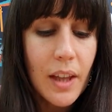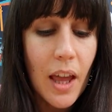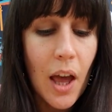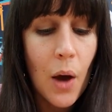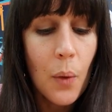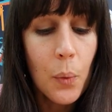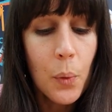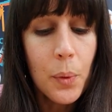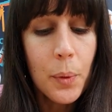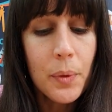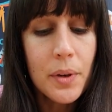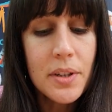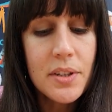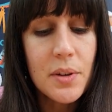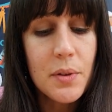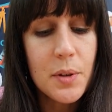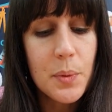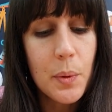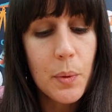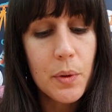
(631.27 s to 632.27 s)
And what we want to do
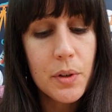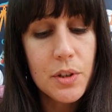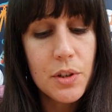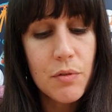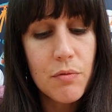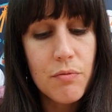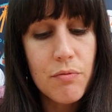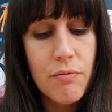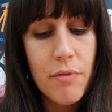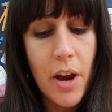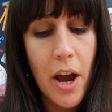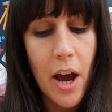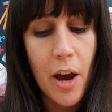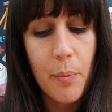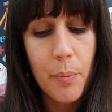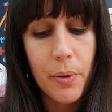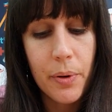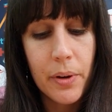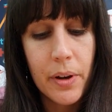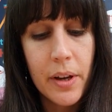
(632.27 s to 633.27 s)
is we want to
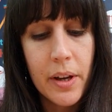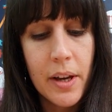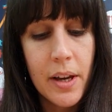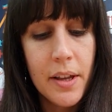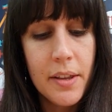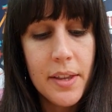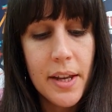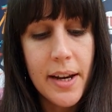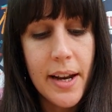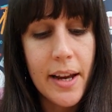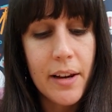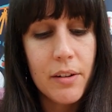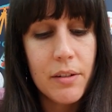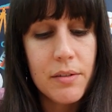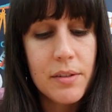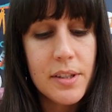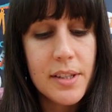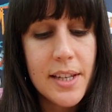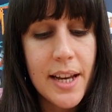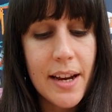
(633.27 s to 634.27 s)
rub the nail
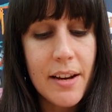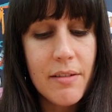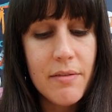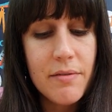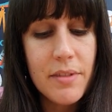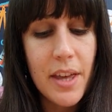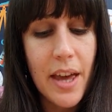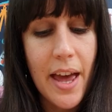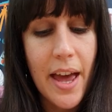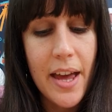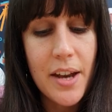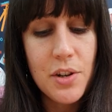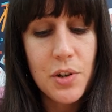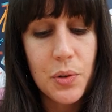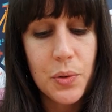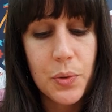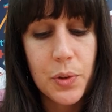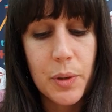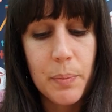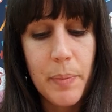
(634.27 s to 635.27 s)
down the edge,
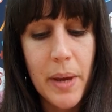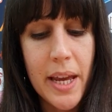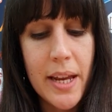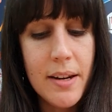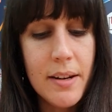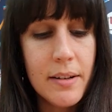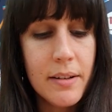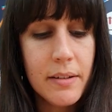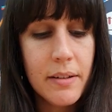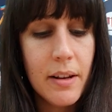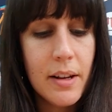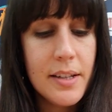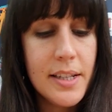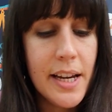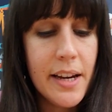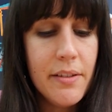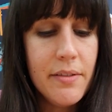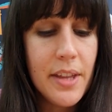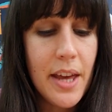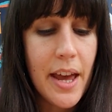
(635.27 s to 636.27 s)
or the pin
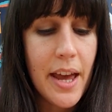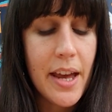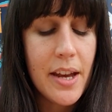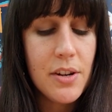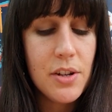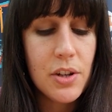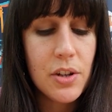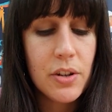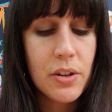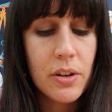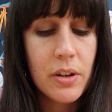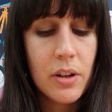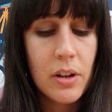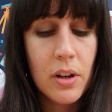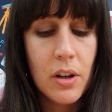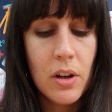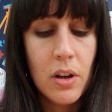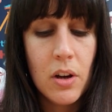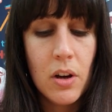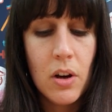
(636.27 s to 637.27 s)
down the edge
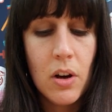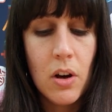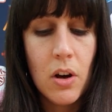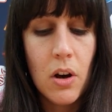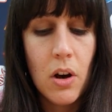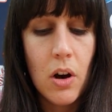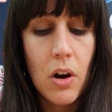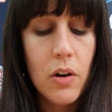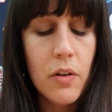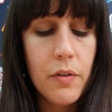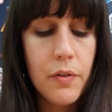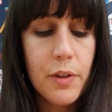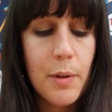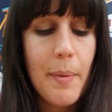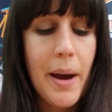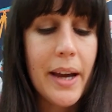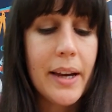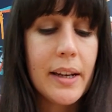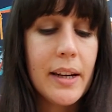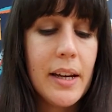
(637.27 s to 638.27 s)
of the
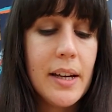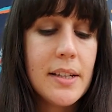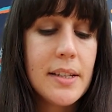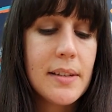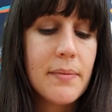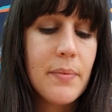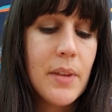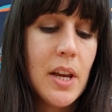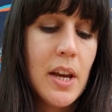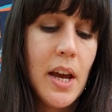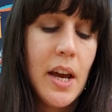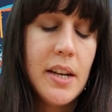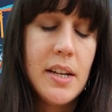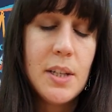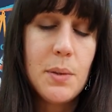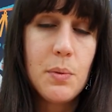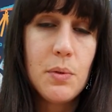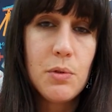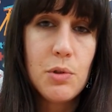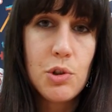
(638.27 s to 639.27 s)
magnet. And
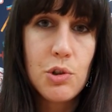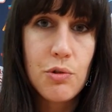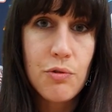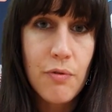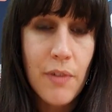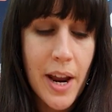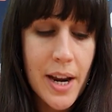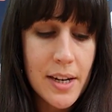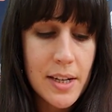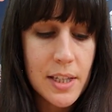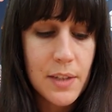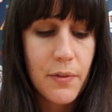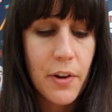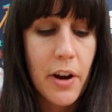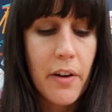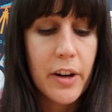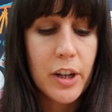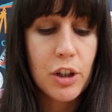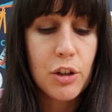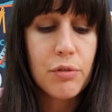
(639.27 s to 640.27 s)
this will transfer
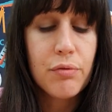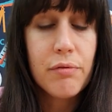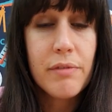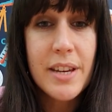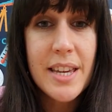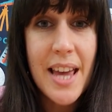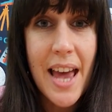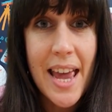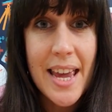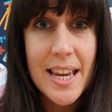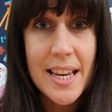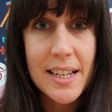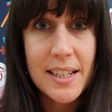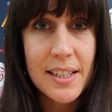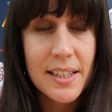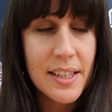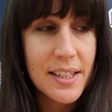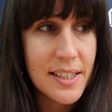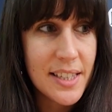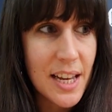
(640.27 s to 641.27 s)
and create
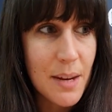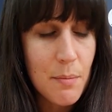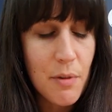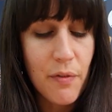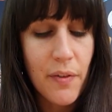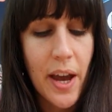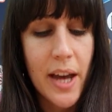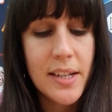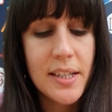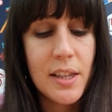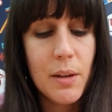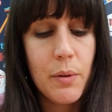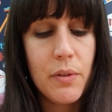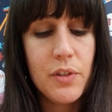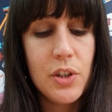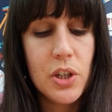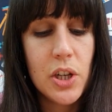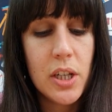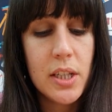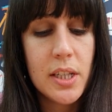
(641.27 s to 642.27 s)
the same effect that we've
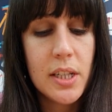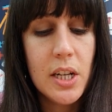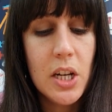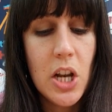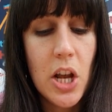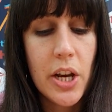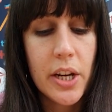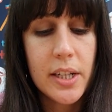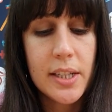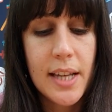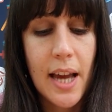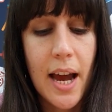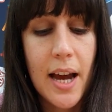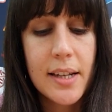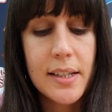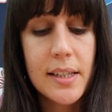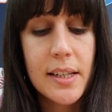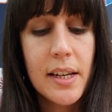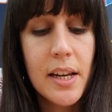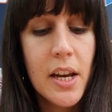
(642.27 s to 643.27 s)
just looked
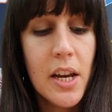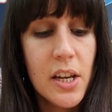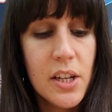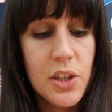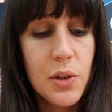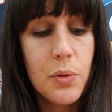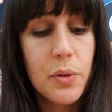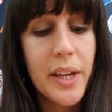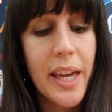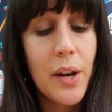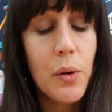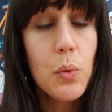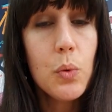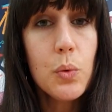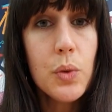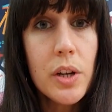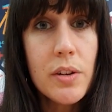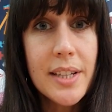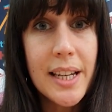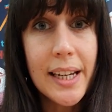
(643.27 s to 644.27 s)
at. So we'll get all
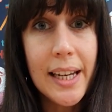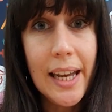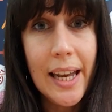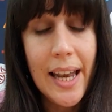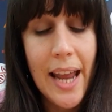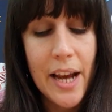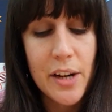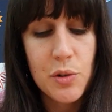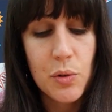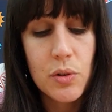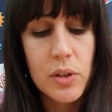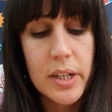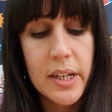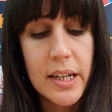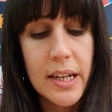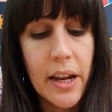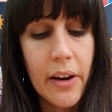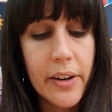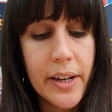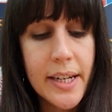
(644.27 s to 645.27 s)
those little electrons
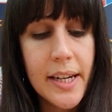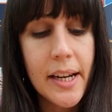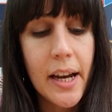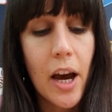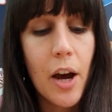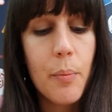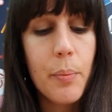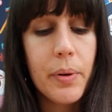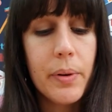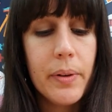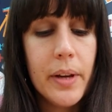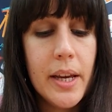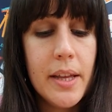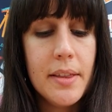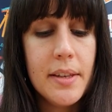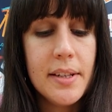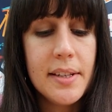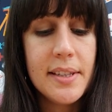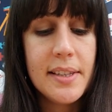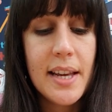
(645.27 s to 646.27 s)
lining up in
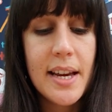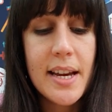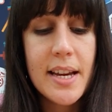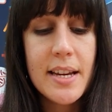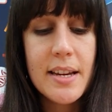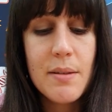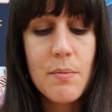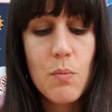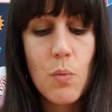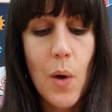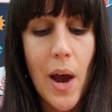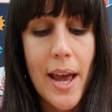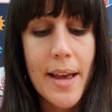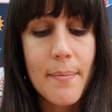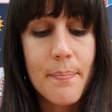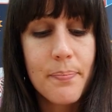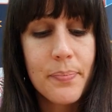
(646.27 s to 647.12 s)
the same way.